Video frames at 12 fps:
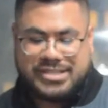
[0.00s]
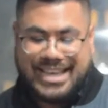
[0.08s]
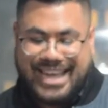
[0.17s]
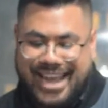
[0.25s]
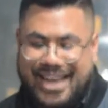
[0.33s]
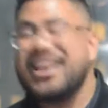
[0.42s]

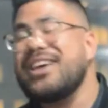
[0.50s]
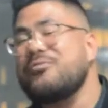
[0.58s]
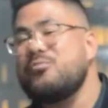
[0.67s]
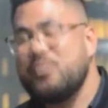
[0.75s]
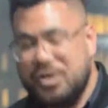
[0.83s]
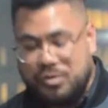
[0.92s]
can
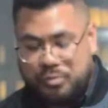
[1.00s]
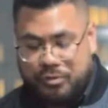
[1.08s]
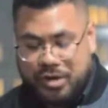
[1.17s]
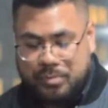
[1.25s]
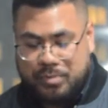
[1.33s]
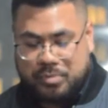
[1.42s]
and will
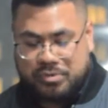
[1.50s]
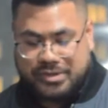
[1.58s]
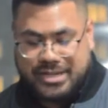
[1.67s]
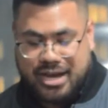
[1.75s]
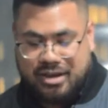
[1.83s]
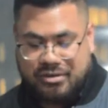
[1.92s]
bring people
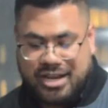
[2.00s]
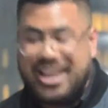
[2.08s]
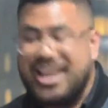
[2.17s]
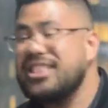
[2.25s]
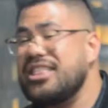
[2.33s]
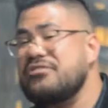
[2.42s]
down,
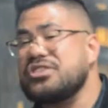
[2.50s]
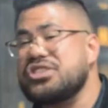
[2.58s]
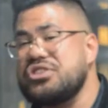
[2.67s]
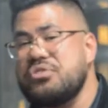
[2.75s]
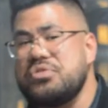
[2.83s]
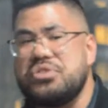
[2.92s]
and there is
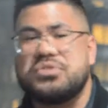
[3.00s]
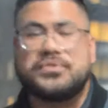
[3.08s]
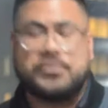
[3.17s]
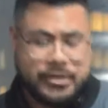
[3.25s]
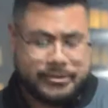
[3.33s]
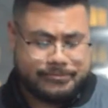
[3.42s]
no use
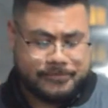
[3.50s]
for it.